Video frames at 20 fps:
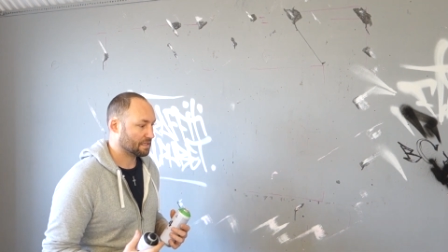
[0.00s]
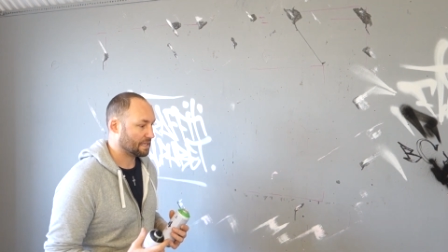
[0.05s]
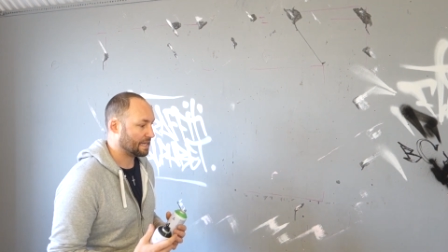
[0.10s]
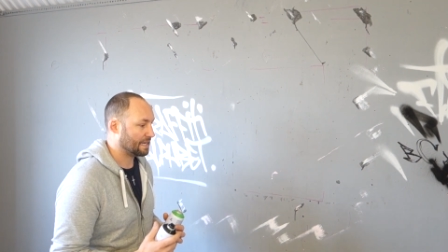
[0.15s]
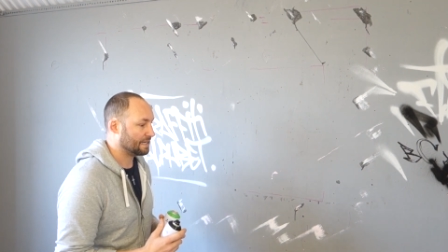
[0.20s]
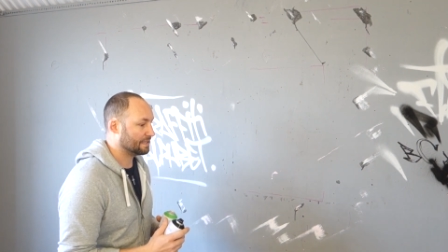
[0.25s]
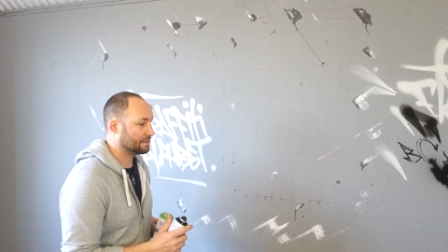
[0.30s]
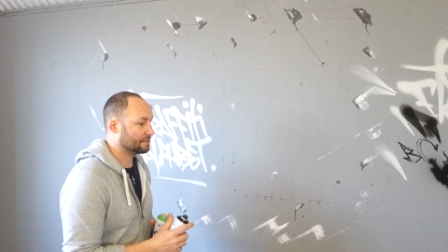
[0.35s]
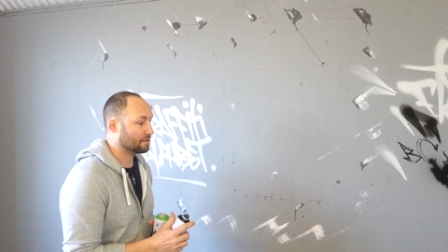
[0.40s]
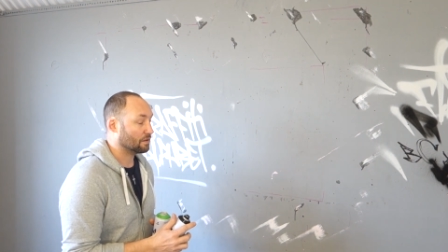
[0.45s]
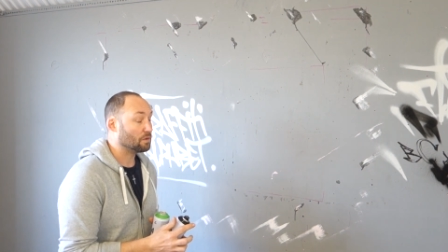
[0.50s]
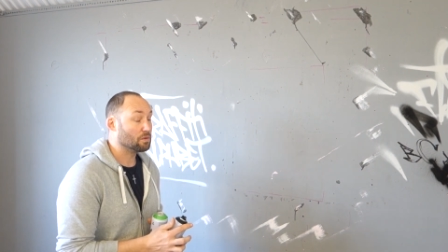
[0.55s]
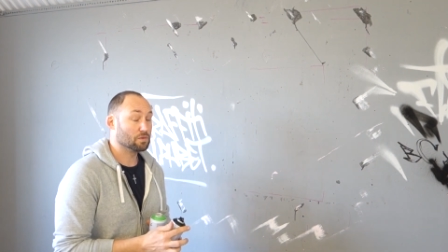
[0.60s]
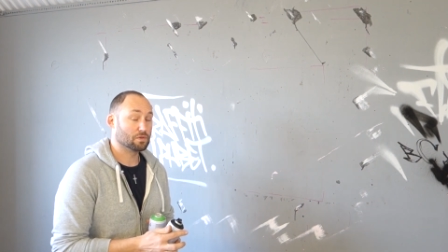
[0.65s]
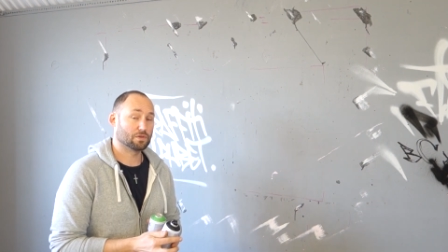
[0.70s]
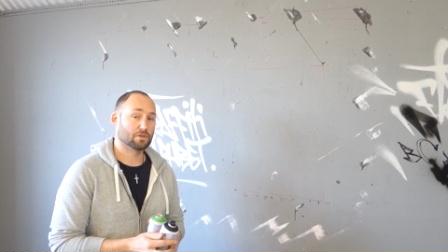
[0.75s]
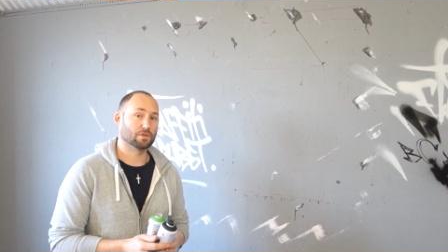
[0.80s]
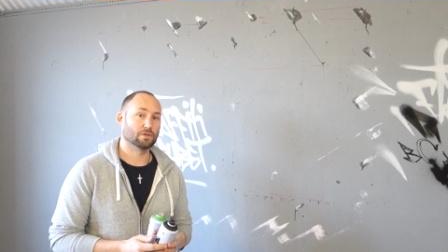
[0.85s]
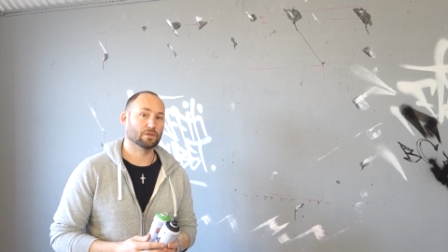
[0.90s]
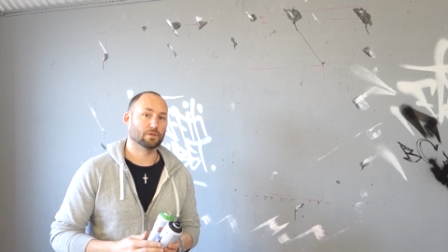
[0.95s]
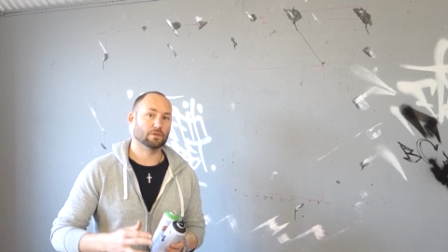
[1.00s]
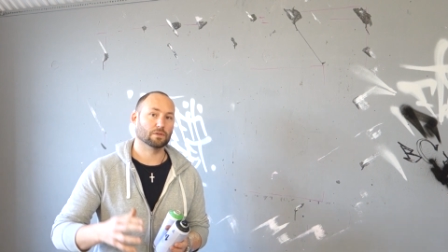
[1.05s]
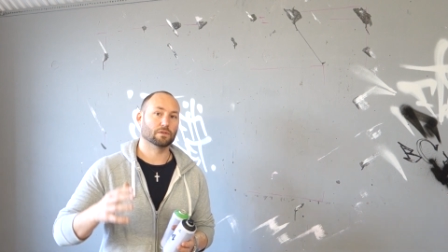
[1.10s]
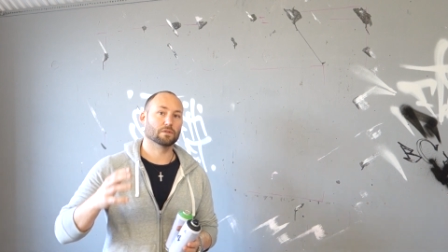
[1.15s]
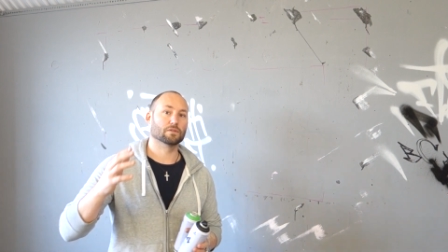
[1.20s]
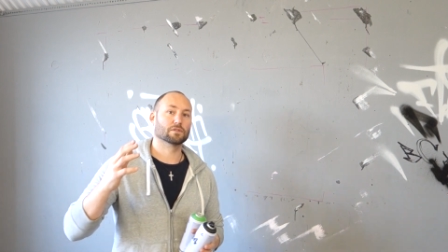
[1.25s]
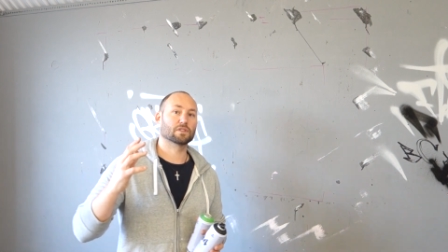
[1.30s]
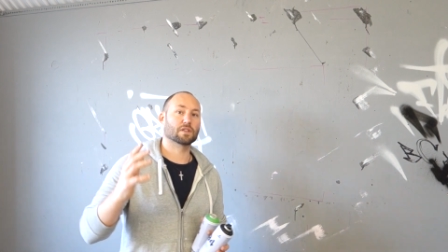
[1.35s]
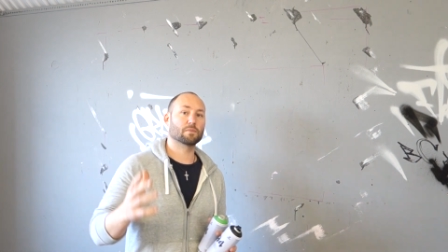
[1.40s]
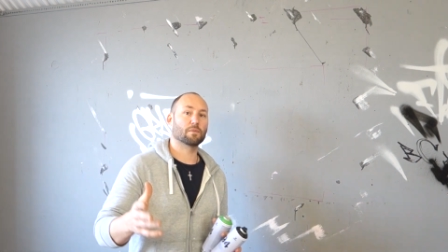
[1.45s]
And also,
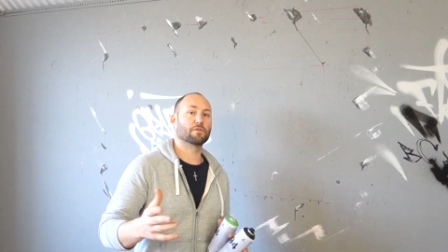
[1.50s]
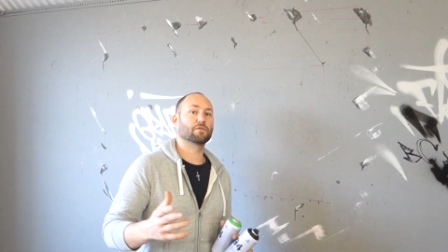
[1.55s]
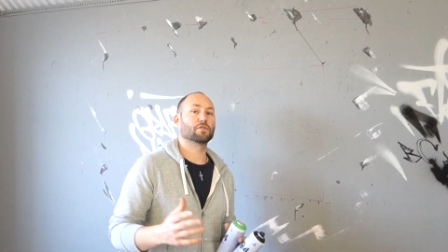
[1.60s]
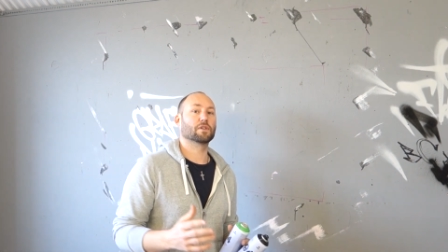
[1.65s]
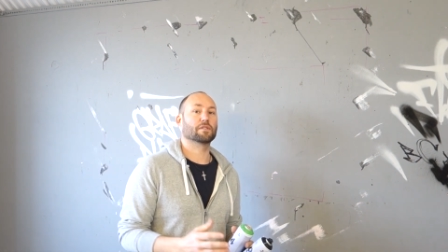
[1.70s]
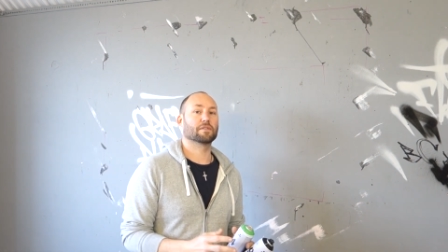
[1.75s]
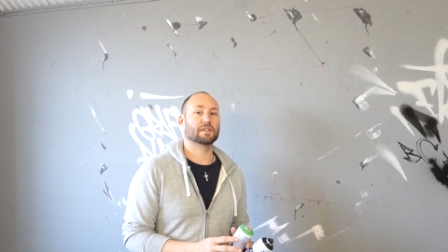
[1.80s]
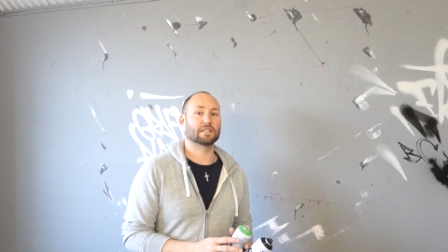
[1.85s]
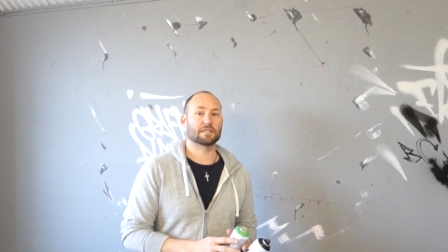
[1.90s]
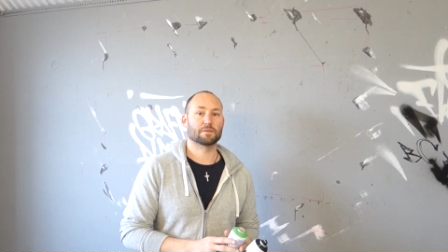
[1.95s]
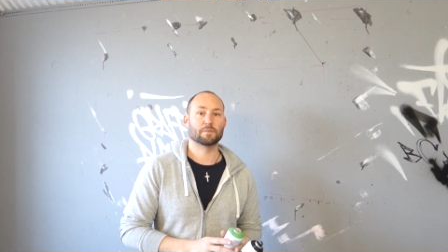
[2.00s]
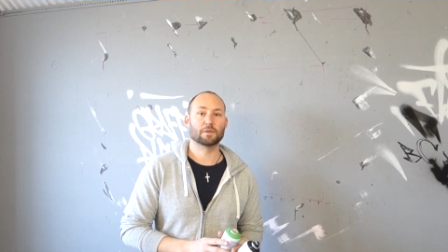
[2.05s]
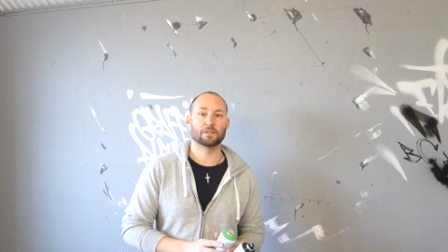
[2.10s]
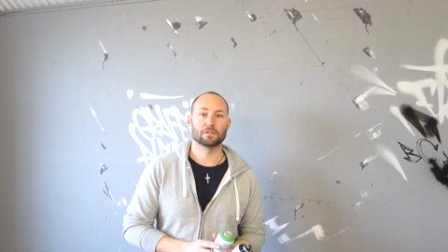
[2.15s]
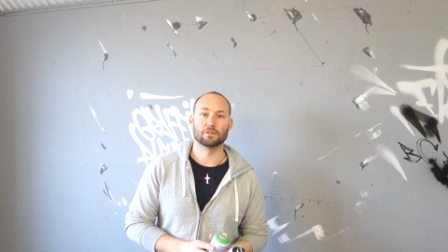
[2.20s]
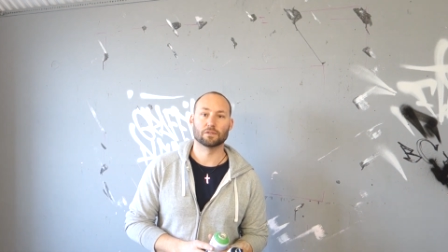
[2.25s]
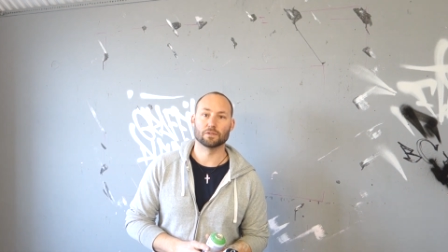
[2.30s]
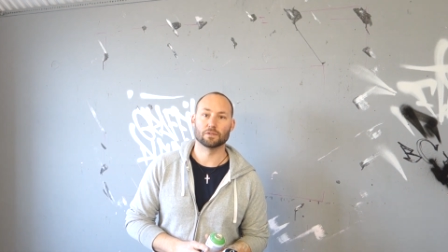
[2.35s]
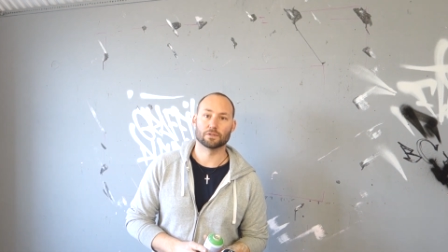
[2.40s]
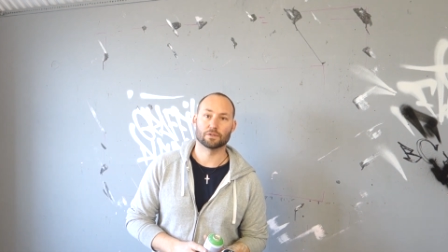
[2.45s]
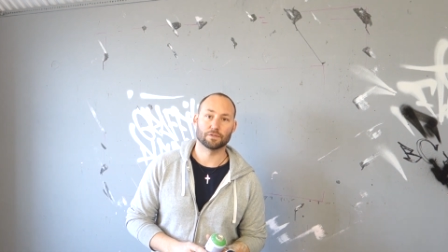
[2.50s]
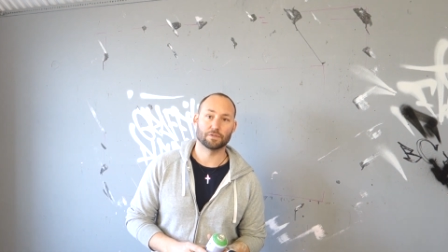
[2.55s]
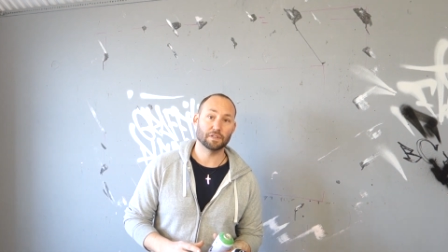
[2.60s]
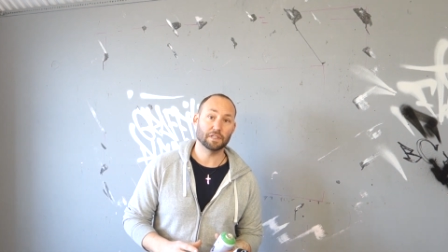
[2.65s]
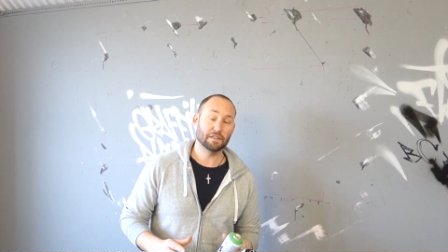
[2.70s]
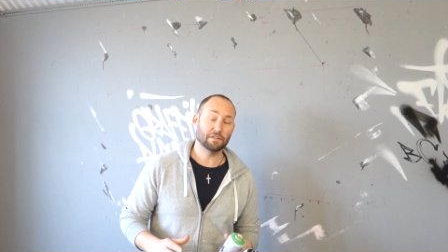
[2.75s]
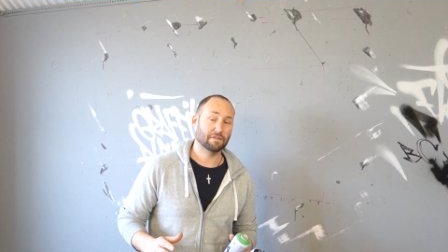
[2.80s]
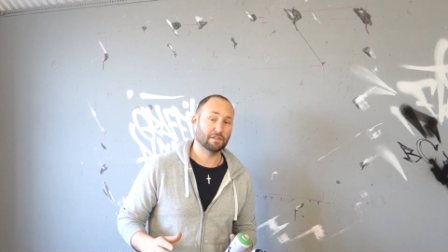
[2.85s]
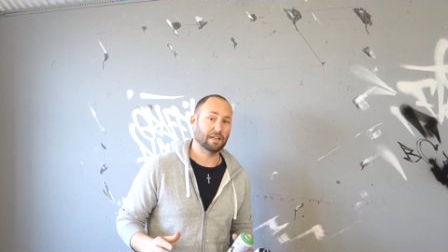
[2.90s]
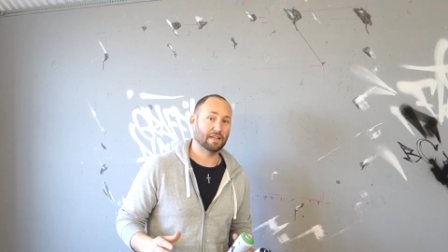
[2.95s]
some of you have asked me to do a
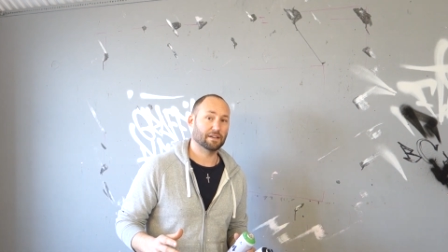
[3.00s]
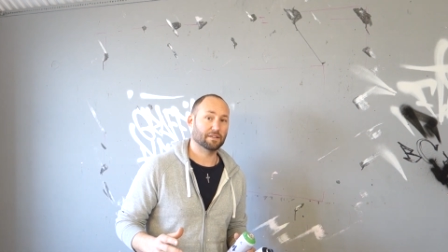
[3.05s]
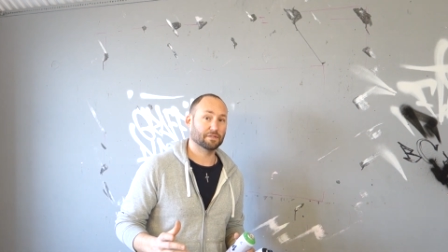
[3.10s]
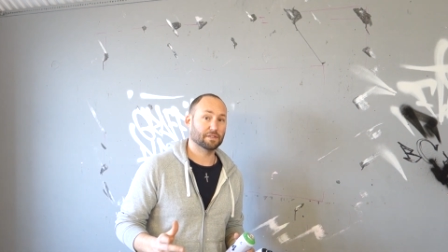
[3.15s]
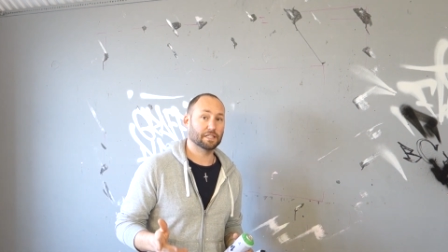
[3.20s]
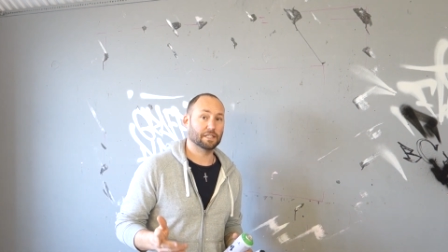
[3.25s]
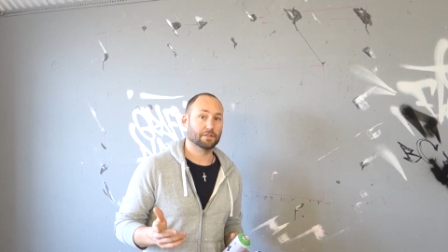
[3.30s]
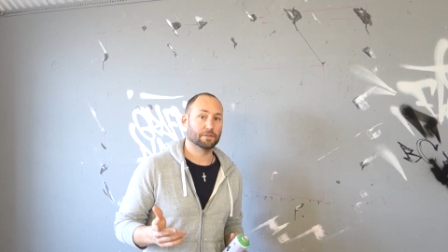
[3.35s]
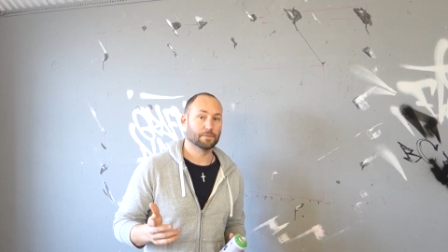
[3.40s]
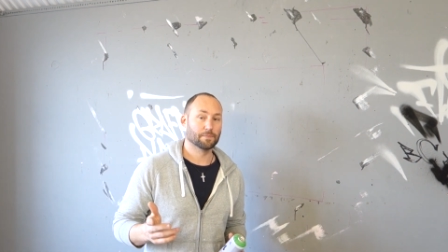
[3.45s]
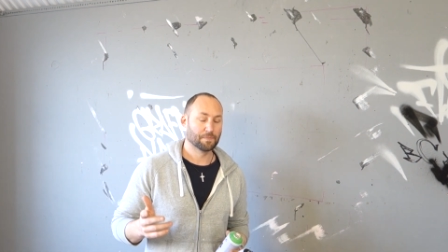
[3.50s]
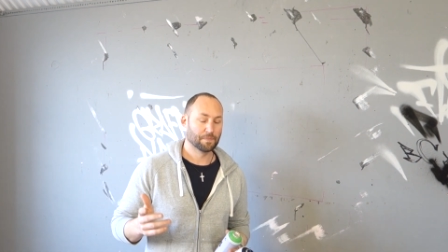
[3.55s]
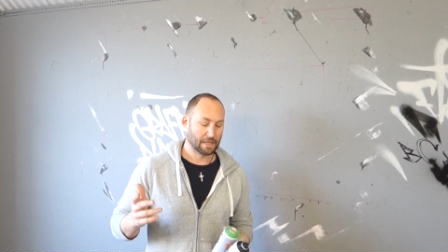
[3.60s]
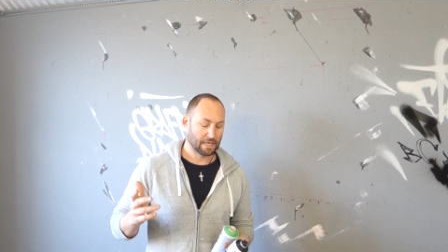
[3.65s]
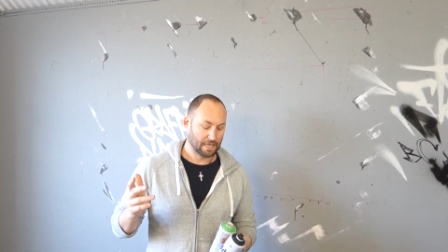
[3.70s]
graffiti flair video.